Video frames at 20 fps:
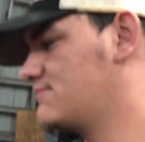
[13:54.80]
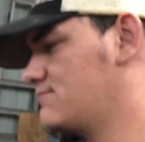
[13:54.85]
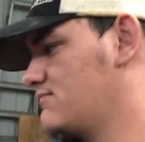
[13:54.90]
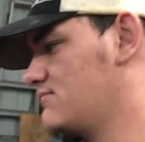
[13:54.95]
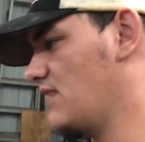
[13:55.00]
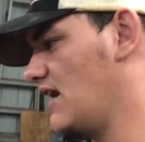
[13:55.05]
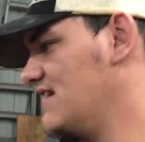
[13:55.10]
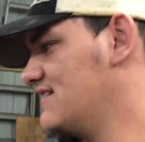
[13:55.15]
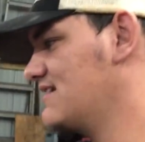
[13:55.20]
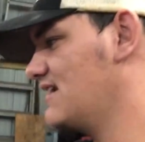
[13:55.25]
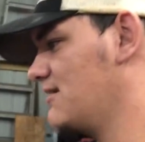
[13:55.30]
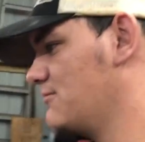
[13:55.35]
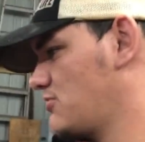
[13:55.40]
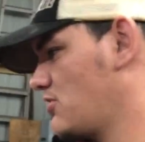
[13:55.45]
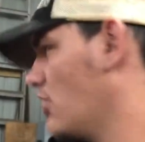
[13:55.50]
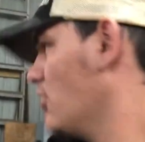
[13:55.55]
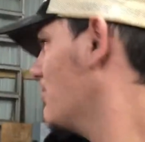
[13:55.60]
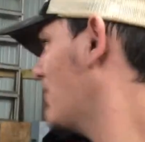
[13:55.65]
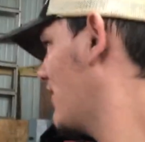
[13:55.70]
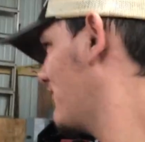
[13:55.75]
yeah, he said it
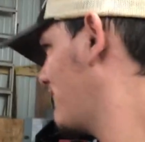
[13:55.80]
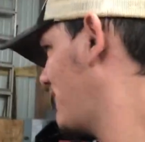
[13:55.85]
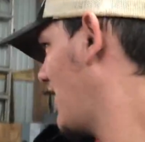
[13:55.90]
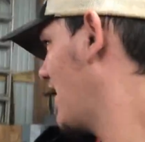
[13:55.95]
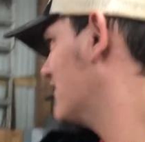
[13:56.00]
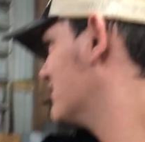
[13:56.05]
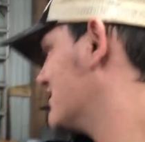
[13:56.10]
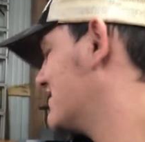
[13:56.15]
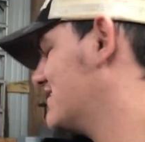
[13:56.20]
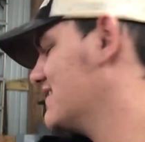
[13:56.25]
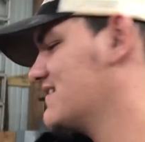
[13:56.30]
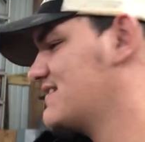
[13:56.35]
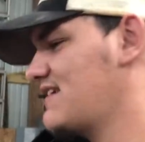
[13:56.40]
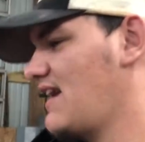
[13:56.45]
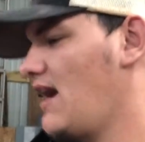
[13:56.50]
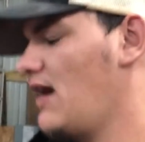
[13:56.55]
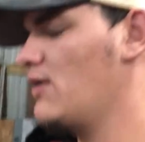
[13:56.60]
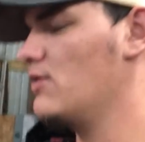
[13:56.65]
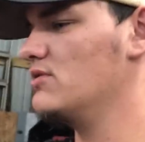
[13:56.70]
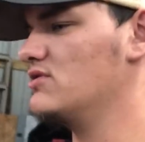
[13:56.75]
took about 5 to 6
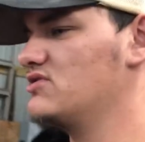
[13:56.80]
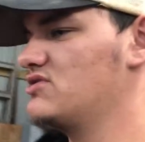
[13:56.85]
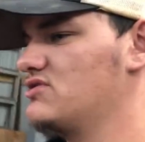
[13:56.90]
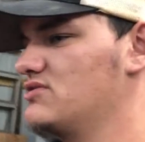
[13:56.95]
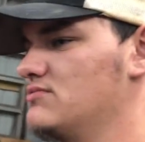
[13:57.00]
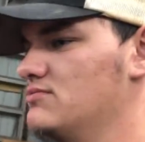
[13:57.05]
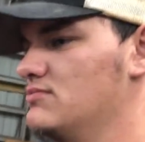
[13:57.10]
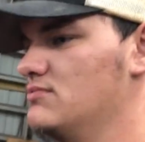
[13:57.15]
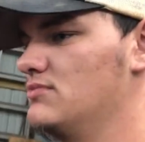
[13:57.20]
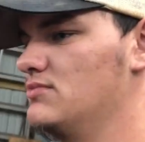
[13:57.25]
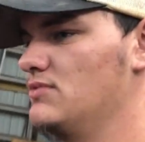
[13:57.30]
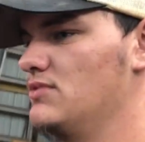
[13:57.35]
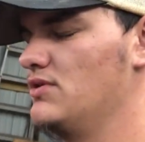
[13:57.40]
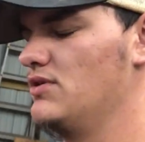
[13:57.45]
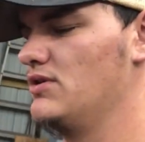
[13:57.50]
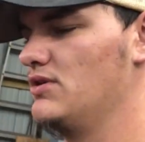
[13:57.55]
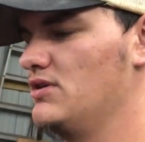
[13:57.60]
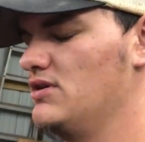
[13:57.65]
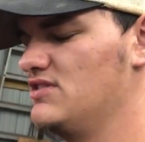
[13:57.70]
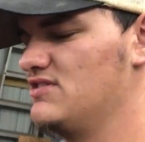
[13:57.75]
hours.
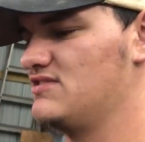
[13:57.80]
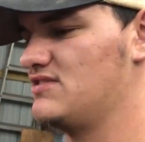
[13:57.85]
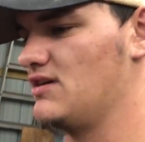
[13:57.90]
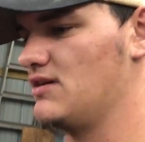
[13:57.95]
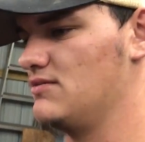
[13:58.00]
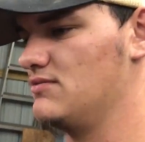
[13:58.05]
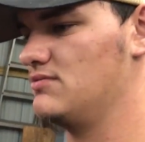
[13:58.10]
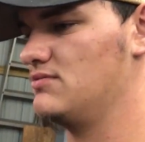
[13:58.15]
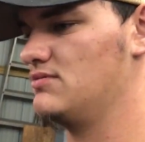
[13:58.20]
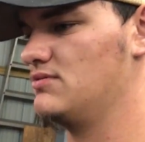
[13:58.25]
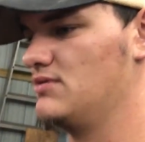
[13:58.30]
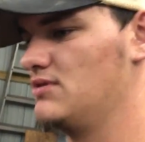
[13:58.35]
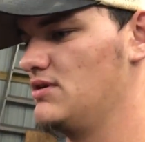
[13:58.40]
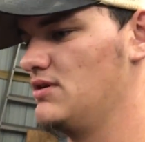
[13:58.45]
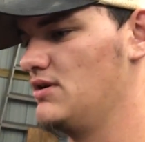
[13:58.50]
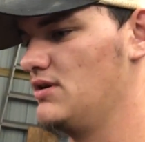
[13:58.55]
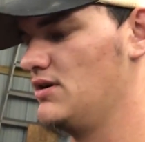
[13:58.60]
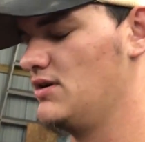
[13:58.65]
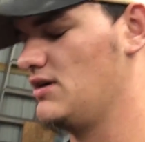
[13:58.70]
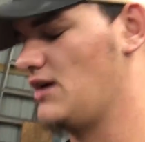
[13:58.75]
So,
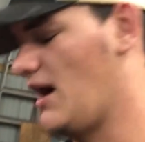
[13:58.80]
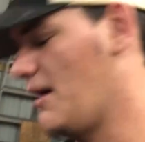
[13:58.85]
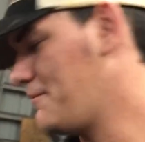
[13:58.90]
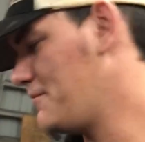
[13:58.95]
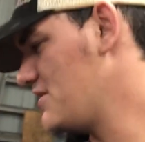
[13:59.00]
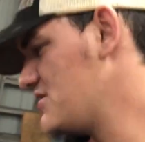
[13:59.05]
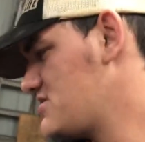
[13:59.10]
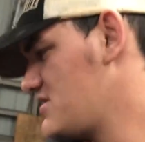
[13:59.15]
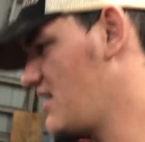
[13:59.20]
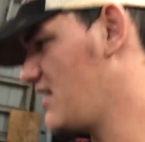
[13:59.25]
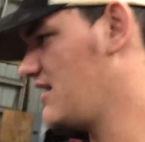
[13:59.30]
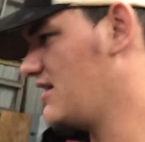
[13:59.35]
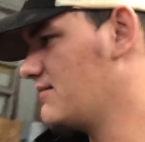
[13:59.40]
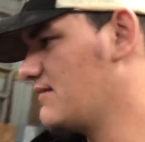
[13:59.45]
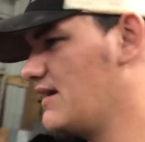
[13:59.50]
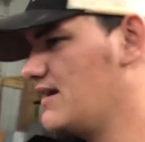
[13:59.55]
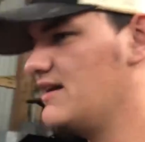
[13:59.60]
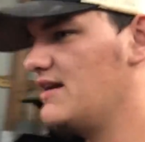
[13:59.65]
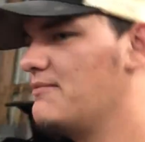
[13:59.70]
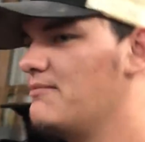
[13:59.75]
I appreciate him
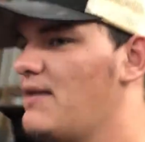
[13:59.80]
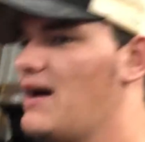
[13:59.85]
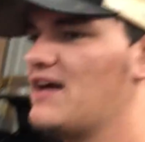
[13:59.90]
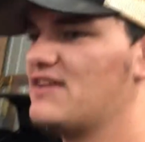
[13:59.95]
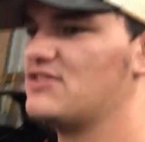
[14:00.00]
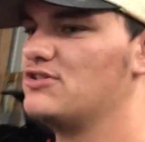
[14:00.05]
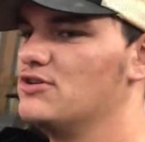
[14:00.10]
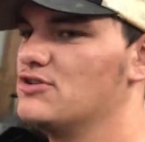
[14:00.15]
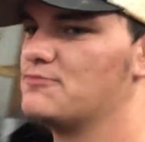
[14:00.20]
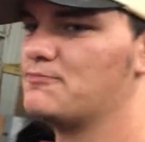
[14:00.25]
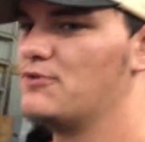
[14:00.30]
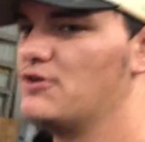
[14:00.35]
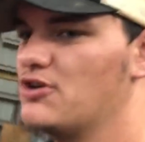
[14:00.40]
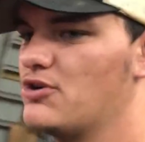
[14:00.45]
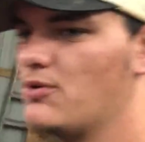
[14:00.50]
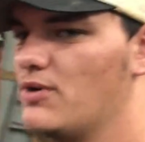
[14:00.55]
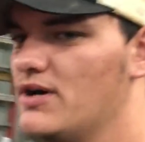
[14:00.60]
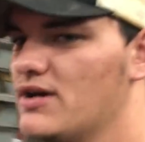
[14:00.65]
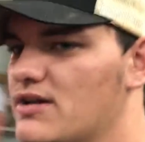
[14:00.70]
getting it back to us pretty quick.